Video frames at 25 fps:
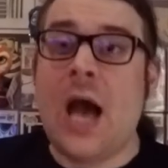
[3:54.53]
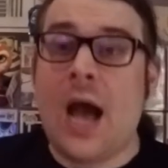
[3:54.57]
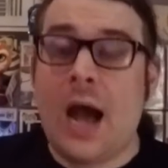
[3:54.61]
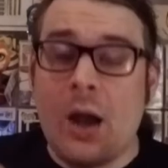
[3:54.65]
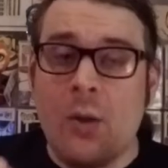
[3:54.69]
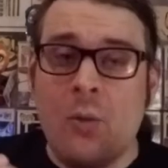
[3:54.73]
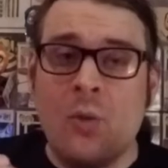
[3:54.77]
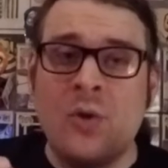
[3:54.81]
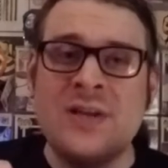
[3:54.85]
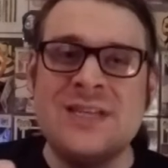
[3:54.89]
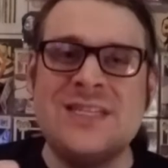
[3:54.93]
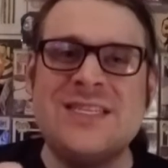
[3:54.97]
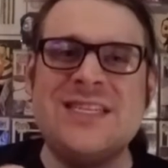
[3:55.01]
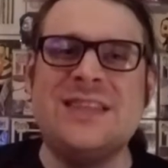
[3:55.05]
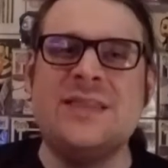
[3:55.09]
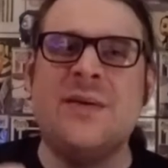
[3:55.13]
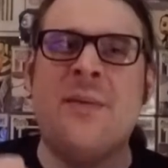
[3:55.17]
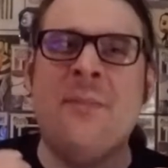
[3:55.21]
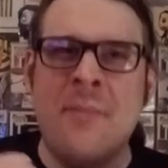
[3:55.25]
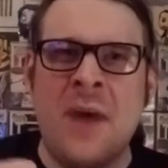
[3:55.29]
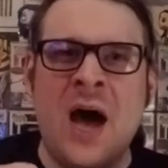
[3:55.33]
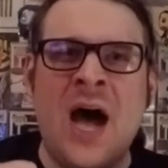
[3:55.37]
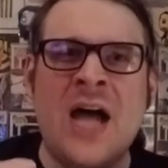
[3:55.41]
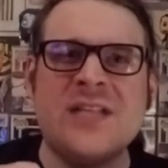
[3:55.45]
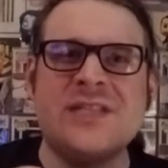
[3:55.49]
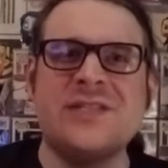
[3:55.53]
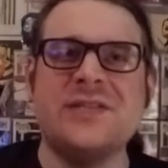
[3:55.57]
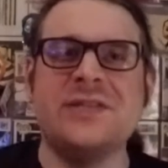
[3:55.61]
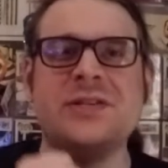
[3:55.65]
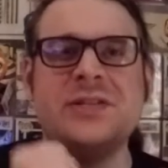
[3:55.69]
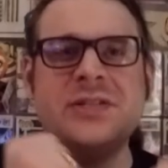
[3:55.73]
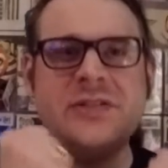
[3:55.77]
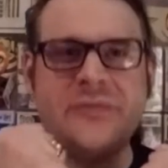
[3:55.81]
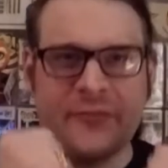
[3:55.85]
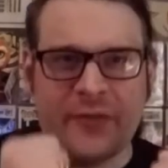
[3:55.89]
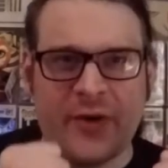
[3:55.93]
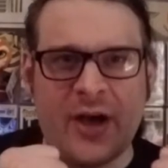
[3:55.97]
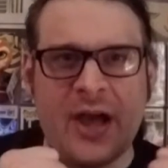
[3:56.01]
I want to see the
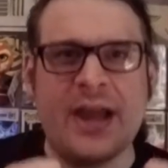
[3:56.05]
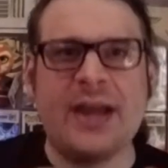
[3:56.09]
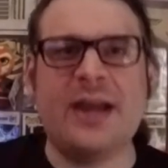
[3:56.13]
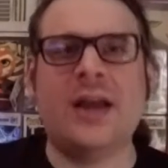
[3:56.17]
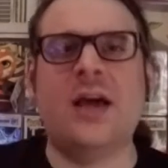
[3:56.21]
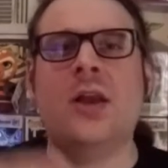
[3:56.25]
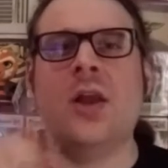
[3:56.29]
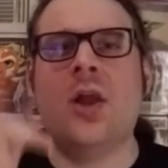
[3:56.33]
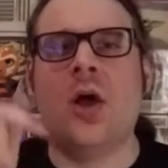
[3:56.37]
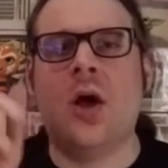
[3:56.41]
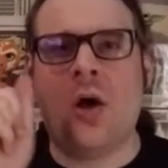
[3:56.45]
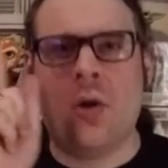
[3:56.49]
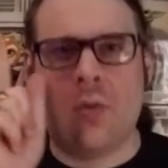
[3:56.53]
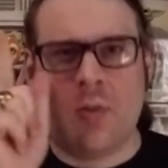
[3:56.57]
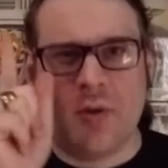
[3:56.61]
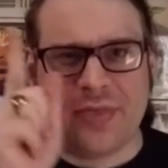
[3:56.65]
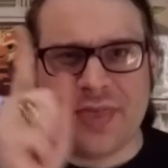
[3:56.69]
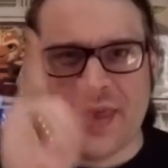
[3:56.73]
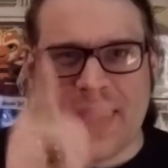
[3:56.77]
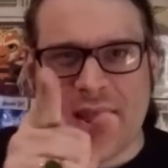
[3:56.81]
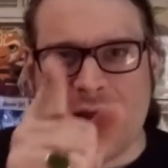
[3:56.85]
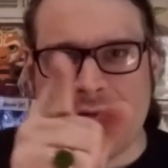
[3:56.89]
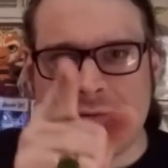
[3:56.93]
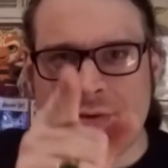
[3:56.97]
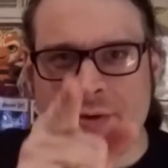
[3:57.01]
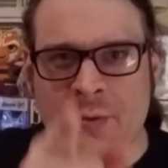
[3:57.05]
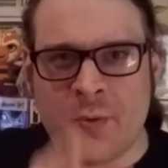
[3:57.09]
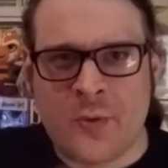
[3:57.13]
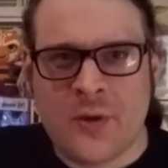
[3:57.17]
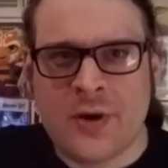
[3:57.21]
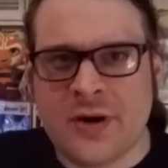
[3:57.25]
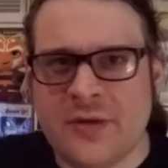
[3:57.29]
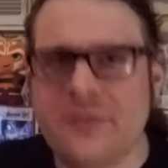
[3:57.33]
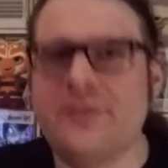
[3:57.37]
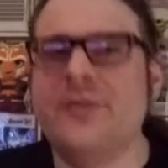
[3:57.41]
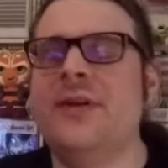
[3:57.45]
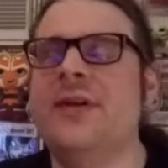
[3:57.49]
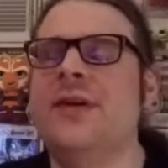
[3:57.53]
monsters fight along with every
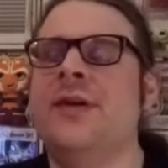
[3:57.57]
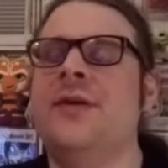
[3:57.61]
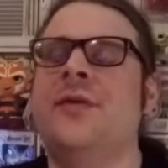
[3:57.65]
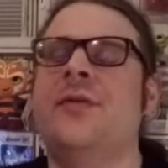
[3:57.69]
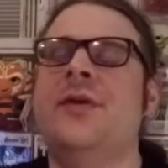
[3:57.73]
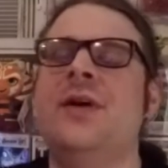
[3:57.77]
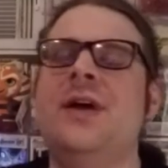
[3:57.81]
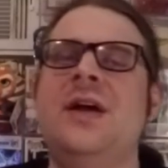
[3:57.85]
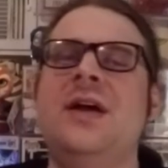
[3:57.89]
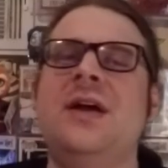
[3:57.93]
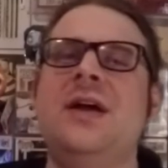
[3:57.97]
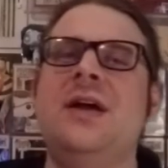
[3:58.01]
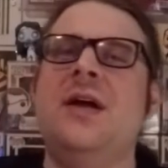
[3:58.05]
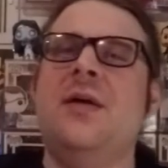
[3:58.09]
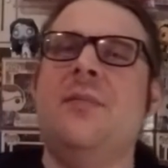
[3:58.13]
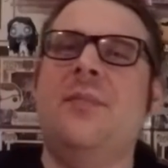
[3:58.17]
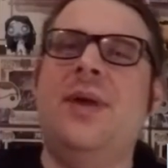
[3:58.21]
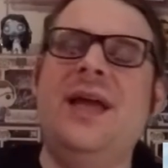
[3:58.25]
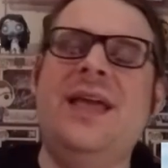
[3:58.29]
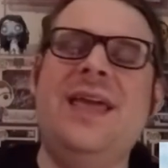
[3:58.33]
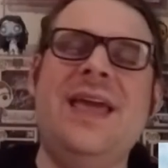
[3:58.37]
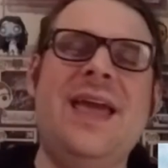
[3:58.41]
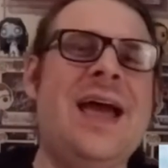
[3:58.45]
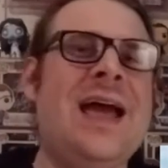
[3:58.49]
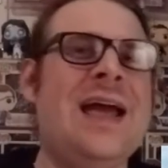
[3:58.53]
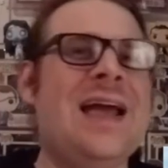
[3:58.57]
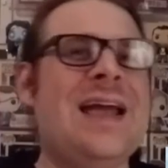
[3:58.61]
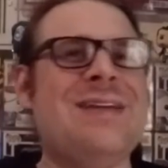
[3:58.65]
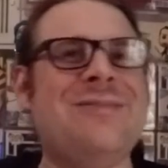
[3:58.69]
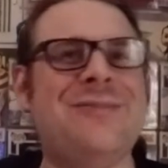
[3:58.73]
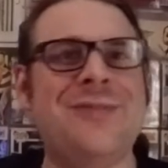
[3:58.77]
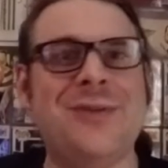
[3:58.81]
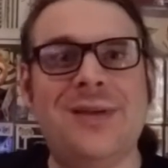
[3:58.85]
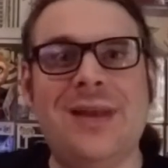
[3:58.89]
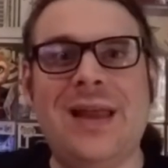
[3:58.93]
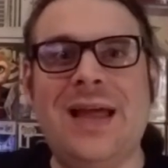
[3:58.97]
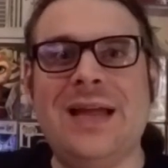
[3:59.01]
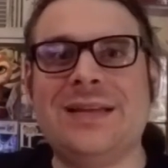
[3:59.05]
one of you. But yeah,
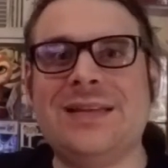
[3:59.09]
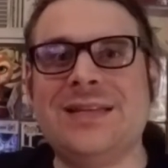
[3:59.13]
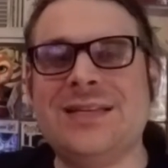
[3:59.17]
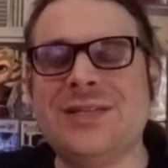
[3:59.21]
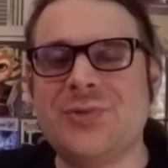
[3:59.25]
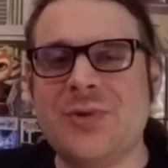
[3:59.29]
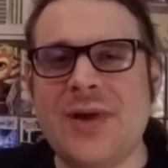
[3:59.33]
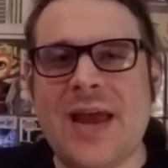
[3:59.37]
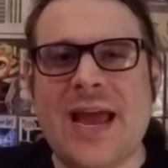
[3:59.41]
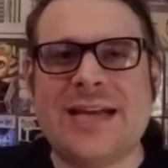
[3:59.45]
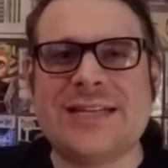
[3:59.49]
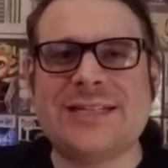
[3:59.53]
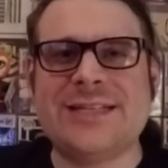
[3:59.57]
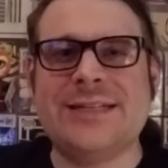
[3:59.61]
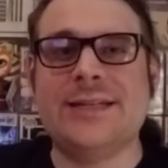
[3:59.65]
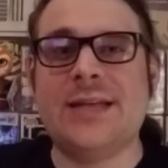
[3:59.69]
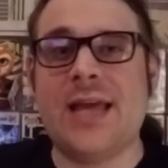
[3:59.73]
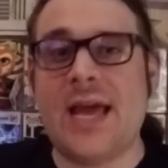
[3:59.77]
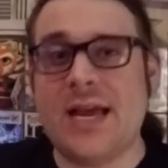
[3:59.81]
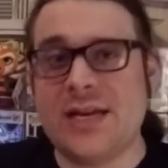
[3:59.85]
if you like this reaction,